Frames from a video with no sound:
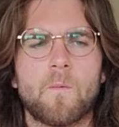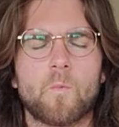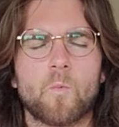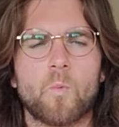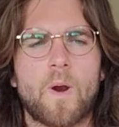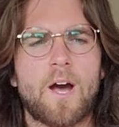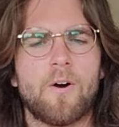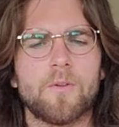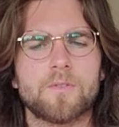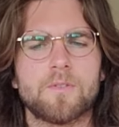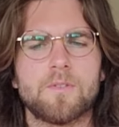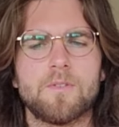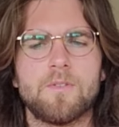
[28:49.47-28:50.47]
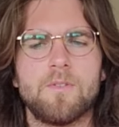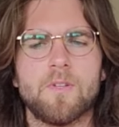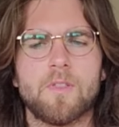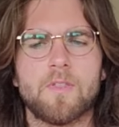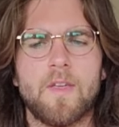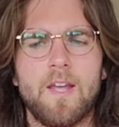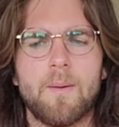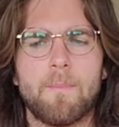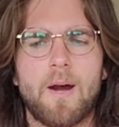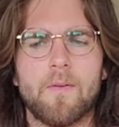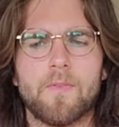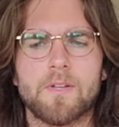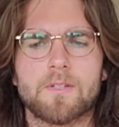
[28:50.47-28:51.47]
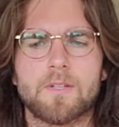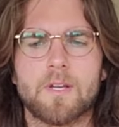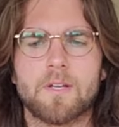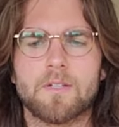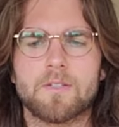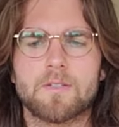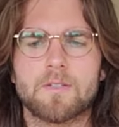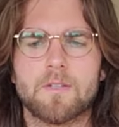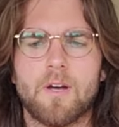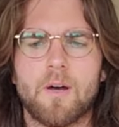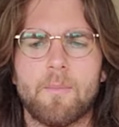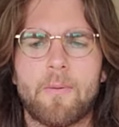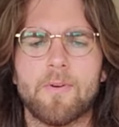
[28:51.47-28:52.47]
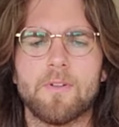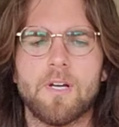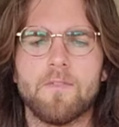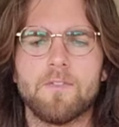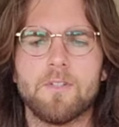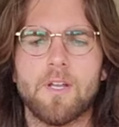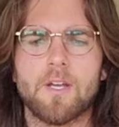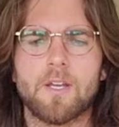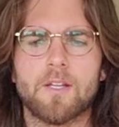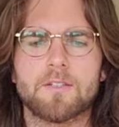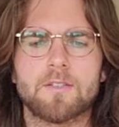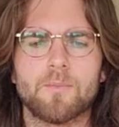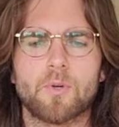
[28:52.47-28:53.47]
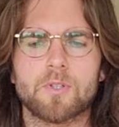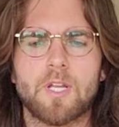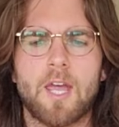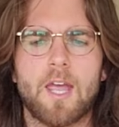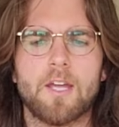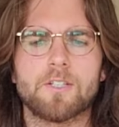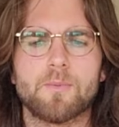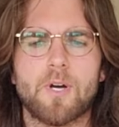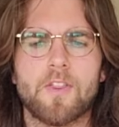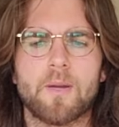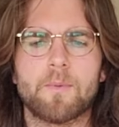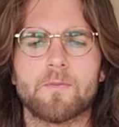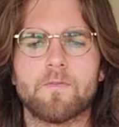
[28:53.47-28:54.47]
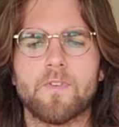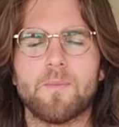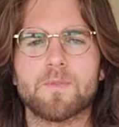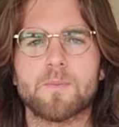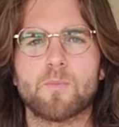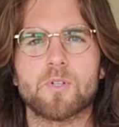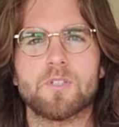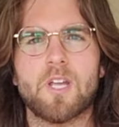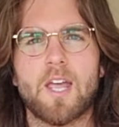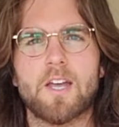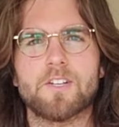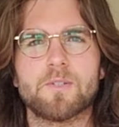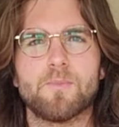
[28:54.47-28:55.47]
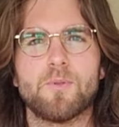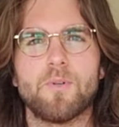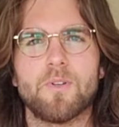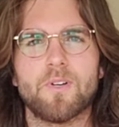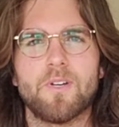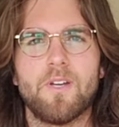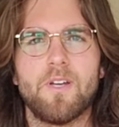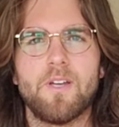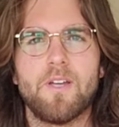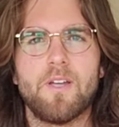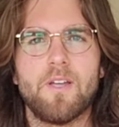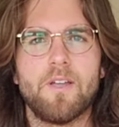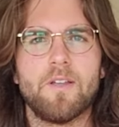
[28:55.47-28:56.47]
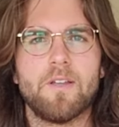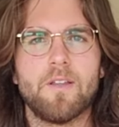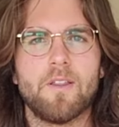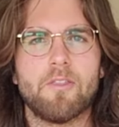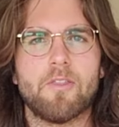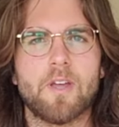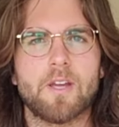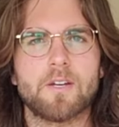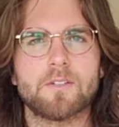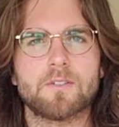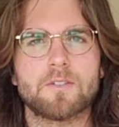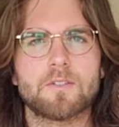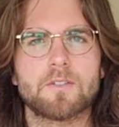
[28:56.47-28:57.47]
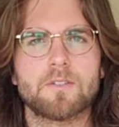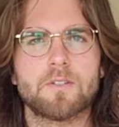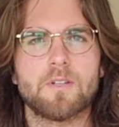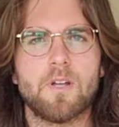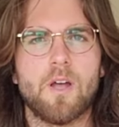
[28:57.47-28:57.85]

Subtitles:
route to think about these things. I would love to like get some more tangible, I think I'm going to film some more tangible things